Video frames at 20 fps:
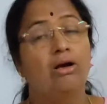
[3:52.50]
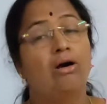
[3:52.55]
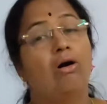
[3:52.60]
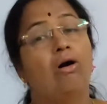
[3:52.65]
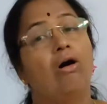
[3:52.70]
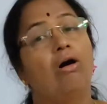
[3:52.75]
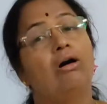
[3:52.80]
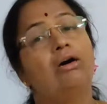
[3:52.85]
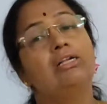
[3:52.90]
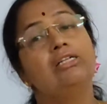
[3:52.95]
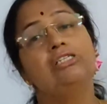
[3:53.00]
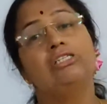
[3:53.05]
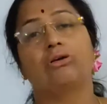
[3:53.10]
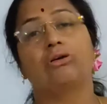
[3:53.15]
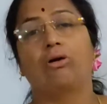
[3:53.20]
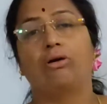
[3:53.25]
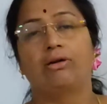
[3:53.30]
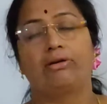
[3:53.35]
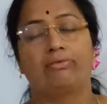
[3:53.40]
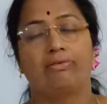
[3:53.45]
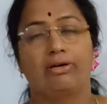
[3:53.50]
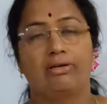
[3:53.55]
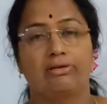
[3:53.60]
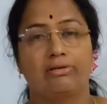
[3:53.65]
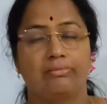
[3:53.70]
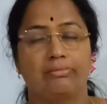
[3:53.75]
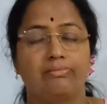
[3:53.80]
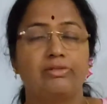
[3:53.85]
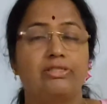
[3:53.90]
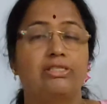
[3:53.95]
or salt water.
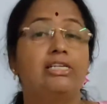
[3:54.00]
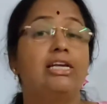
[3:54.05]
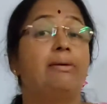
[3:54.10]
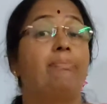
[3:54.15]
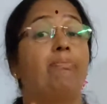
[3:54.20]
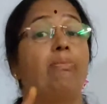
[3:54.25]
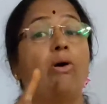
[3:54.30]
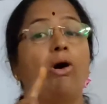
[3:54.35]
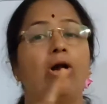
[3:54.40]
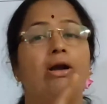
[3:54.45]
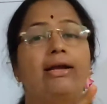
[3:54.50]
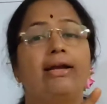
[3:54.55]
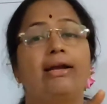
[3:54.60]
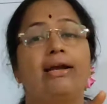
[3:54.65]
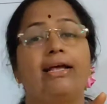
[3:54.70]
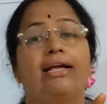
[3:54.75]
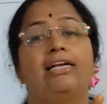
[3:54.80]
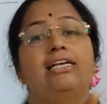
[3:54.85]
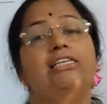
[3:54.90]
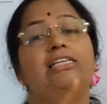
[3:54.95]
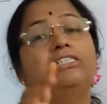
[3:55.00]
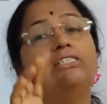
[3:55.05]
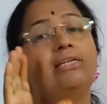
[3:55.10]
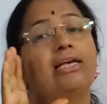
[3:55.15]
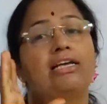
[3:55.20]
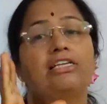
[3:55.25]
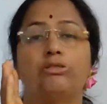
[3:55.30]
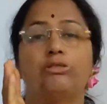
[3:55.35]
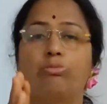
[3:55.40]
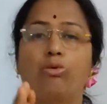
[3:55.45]
See, pond is
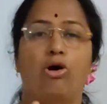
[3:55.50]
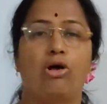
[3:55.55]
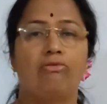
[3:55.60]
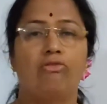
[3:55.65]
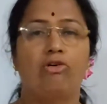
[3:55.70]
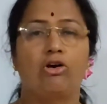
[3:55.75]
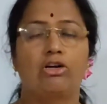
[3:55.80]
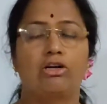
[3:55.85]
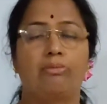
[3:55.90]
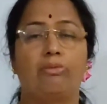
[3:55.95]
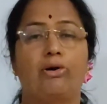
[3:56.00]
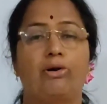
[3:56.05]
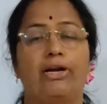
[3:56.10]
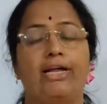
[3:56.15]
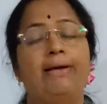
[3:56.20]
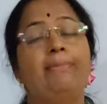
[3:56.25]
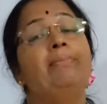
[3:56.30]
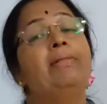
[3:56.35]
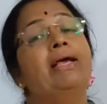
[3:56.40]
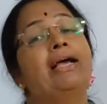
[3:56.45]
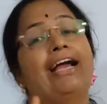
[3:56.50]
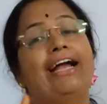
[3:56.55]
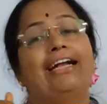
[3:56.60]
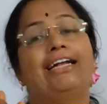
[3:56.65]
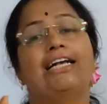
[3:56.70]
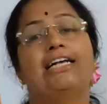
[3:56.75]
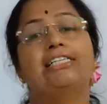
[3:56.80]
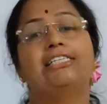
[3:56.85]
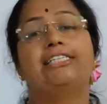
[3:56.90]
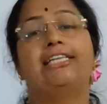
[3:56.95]
a small water body. It
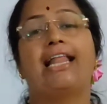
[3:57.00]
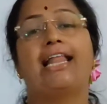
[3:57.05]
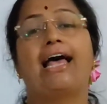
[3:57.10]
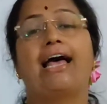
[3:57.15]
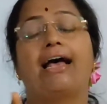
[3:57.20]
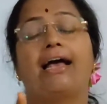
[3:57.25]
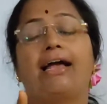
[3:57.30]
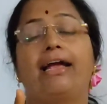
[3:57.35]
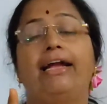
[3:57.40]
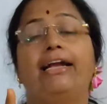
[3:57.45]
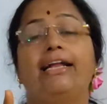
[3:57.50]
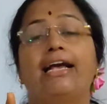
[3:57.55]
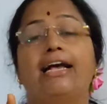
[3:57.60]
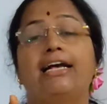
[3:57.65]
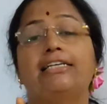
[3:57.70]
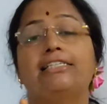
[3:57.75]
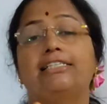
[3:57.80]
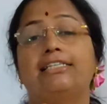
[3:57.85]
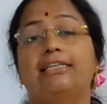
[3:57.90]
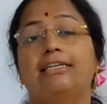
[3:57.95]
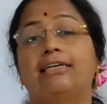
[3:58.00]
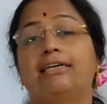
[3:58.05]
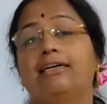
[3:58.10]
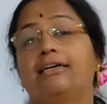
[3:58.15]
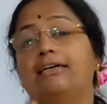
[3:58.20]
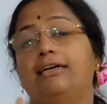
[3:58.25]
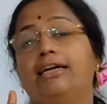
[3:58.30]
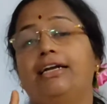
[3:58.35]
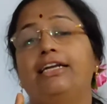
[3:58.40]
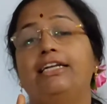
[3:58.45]

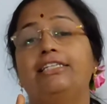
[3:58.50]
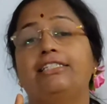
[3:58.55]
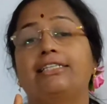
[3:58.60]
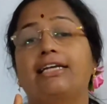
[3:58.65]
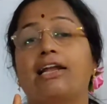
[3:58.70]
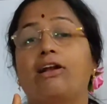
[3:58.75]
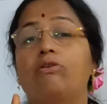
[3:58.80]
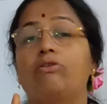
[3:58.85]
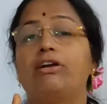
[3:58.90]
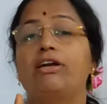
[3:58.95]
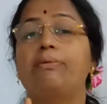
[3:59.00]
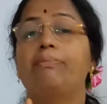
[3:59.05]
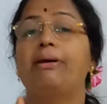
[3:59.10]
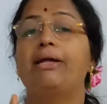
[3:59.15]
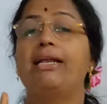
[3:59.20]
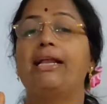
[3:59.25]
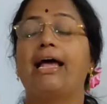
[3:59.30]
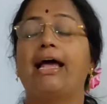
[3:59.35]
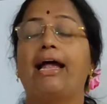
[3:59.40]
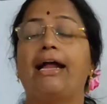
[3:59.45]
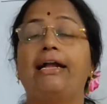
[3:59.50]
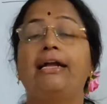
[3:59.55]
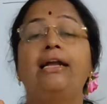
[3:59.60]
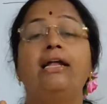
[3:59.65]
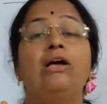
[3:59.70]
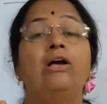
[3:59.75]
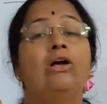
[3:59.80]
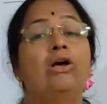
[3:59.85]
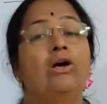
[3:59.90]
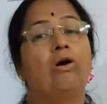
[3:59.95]
is surrounded by
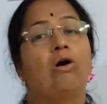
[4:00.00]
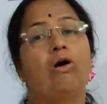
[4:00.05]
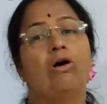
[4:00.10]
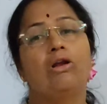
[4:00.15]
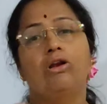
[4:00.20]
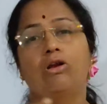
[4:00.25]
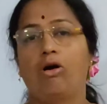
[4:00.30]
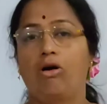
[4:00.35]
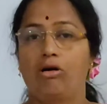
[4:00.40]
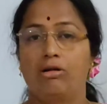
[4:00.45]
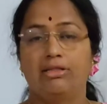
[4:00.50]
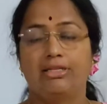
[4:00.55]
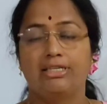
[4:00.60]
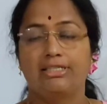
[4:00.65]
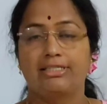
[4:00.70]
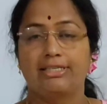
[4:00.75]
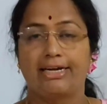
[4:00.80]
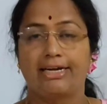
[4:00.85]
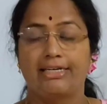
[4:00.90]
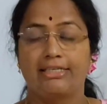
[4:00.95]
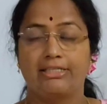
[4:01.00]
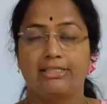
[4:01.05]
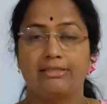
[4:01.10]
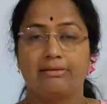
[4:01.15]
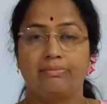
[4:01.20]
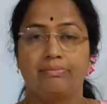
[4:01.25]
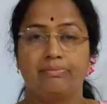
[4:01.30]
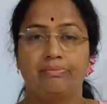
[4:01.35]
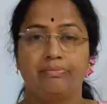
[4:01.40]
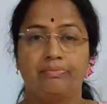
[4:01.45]
land on all the
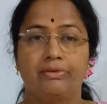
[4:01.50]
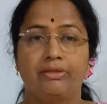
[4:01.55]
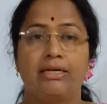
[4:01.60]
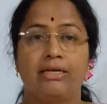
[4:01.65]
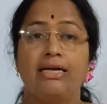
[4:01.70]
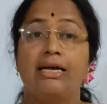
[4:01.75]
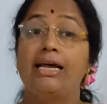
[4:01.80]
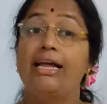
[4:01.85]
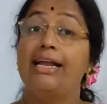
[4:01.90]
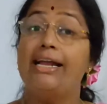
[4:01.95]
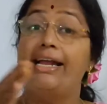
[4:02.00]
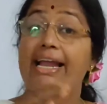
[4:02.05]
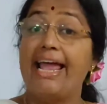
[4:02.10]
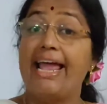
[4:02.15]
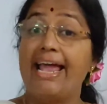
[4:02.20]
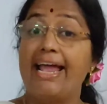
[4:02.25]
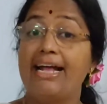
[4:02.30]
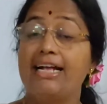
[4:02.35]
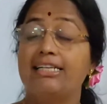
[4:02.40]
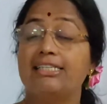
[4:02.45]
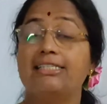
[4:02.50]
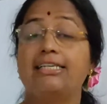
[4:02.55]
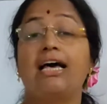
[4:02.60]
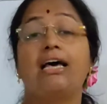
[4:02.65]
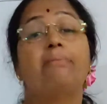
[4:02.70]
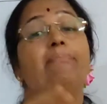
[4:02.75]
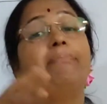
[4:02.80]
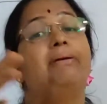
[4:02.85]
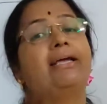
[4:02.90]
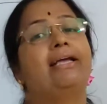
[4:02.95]
sides. Lakes
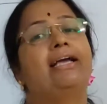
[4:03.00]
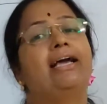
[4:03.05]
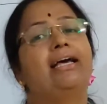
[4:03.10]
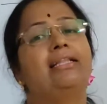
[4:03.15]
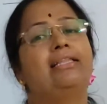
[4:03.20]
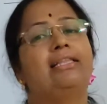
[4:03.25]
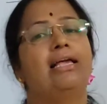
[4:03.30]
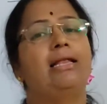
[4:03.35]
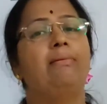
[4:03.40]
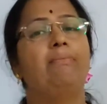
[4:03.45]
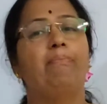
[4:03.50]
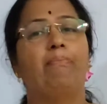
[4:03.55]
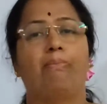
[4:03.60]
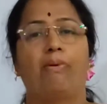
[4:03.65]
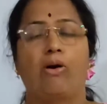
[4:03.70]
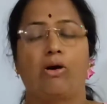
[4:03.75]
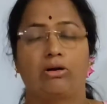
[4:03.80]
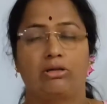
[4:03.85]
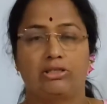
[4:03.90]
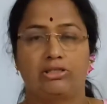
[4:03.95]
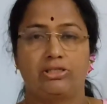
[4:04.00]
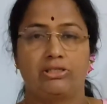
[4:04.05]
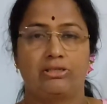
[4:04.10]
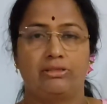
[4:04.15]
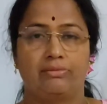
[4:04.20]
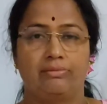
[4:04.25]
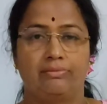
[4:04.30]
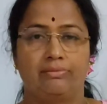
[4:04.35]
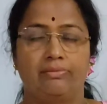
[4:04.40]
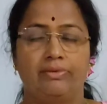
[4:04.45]
are bigger than
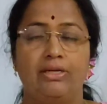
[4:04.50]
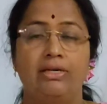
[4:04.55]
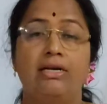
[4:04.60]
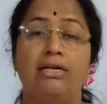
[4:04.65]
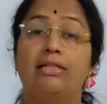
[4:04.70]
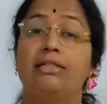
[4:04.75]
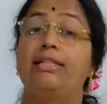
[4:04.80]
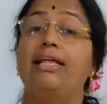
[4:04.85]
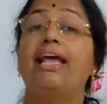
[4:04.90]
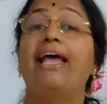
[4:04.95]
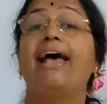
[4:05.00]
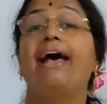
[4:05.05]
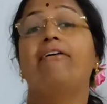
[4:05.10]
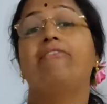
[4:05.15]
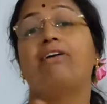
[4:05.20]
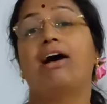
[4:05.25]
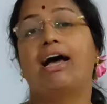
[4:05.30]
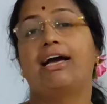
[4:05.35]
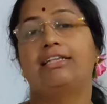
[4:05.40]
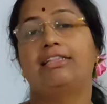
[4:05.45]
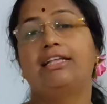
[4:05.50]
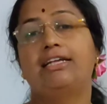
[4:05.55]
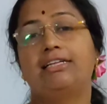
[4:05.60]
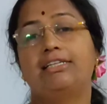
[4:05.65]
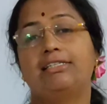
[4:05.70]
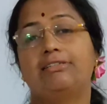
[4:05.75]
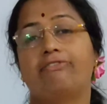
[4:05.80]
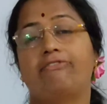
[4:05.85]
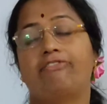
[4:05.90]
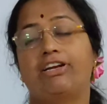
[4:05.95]
ponds. They have either
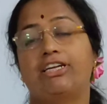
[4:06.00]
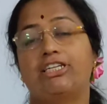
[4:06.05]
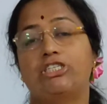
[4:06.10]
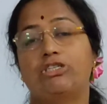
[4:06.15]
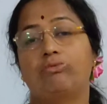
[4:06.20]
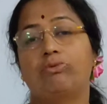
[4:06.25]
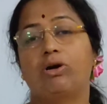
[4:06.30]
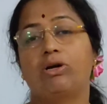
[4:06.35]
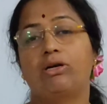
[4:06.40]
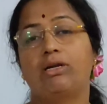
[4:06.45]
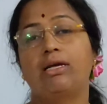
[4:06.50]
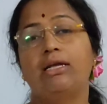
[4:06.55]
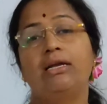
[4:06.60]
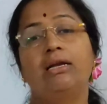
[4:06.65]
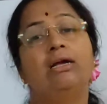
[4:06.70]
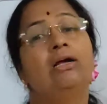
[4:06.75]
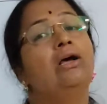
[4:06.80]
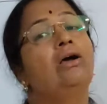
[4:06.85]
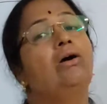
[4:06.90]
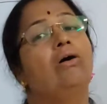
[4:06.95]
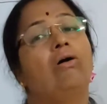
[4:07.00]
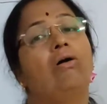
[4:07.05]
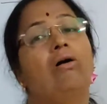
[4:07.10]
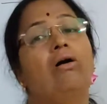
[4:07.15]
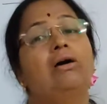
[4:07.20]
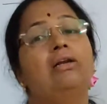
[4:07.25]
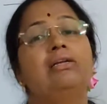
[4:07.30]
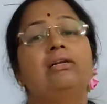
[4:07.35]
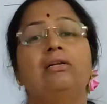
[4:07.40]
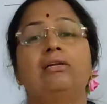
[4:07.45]
fresh water
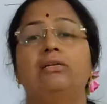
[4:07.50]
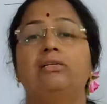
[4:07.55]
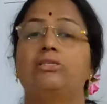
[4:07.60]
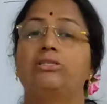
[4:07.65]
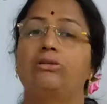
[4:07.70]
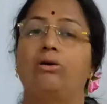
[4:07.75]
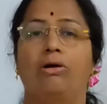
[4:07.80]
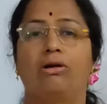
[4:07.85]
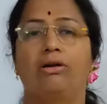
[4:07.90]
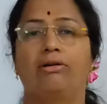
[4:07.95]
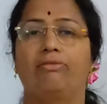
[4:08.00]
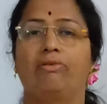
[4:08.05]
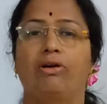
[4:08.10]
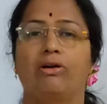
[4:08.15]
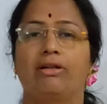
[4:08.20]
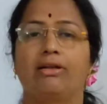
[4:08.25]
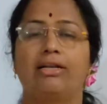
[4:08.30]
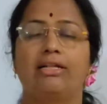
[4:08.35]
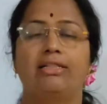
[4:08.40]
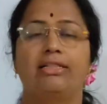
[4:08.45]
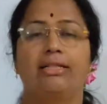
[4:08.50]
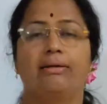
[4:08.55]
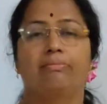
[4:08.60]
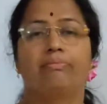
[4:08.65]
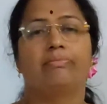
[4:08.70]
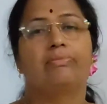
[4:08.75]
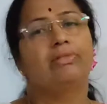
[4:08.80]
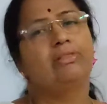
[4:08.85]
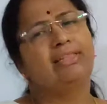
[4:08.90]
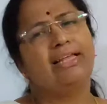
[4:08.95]
or salt water in them.
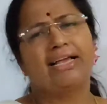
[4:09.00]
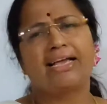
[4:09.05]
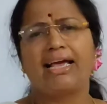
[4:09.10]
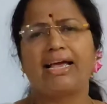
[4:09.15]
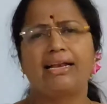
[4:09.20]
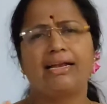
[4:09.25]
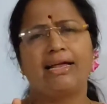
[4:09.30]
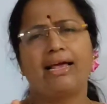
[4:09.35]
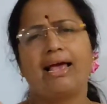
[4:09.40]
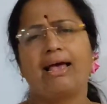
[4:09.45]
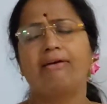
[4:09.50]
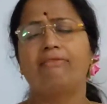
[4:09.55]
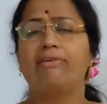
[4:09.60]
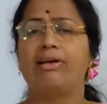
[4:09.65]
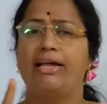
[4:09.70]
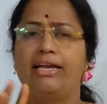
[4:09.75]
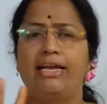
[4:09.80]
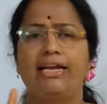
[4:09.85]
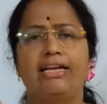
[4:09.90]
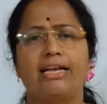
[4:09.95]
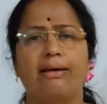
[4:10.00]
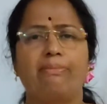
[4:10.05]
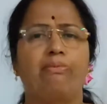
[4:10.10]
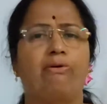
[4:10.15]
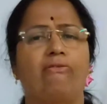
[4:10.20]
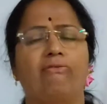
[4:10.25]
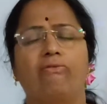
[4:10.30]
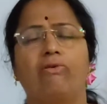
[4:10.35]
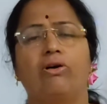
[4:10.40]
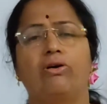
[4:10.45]
They can have any type
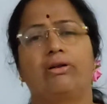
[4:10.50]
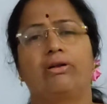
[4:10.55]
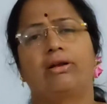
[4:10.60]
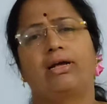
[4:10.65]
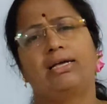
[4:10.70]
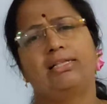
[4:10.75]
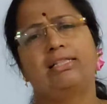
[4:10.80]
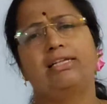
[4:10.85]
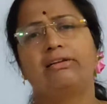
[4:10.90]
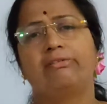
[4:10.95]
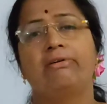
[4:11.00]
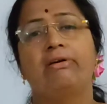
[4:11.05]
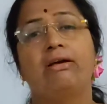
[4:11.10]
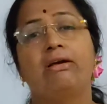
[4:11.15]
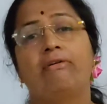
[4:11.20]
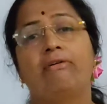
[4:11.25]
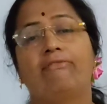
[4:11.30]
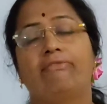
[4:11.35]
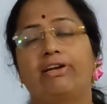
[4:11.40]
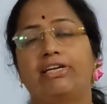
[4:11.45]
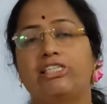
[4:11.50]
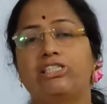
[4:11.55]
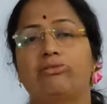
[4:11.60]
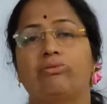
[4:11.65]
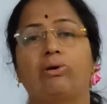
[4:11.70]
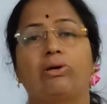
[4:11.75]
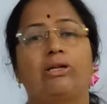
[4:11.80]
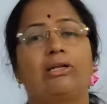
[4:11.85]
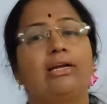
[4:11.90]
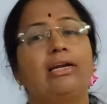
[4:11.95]
of water, either fresh
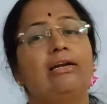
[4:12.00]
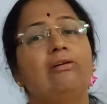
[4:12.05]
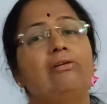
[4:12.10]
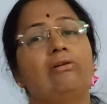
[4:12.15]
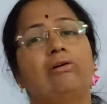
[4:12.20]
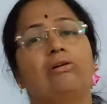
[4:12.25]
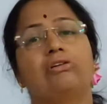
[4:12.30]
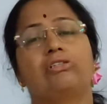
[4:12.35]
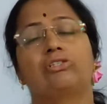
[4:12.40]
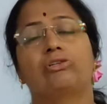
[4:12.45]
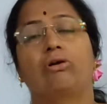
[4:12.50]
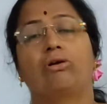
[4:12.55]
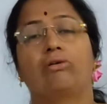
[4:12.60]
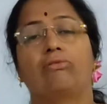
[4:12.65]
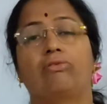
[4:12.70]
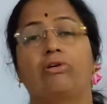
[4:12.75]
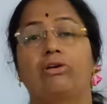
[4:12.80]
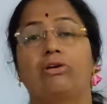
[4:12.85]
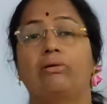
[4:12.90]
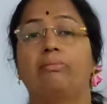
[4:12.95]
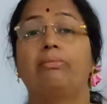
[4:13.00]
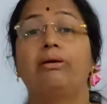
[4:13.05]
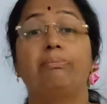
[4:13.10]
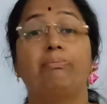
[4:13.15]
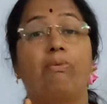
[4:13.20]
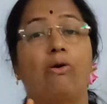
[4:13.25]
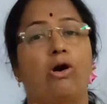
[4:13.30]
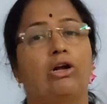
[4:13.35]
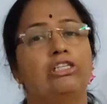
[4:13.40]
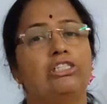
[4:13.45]
water or salt water.
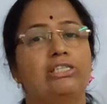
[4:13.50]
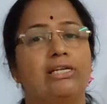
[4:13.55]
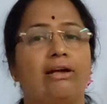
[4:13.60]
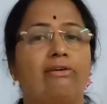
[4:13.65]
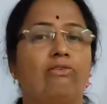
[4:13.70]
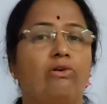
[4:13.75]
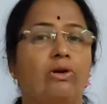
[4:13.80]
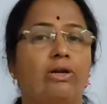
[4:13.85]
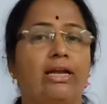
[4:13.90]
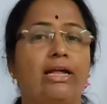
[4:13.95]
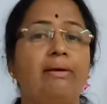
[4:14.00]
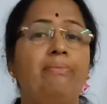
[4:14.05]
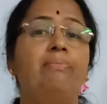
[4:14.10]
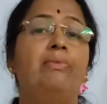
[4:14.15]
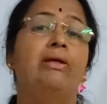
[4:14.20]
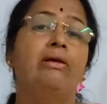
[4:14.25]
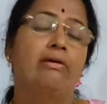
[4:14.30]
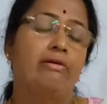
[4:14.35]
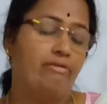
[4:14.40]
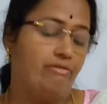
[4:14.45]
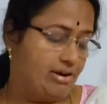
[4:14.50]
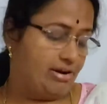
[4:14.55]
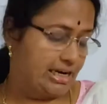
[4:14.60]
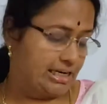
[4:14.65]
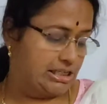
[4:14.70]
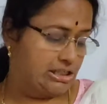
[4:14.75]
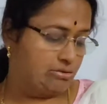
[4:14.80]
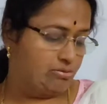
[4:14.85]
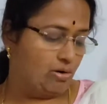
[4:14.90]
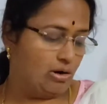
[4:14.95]
But ponds have only
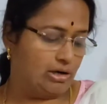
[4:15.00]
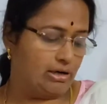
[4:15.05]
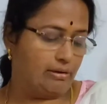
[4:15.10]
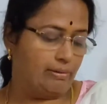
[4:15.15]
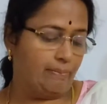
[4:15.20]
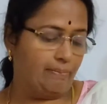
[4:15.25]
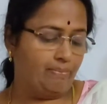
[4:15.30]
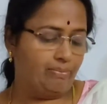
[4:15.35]
fresh water.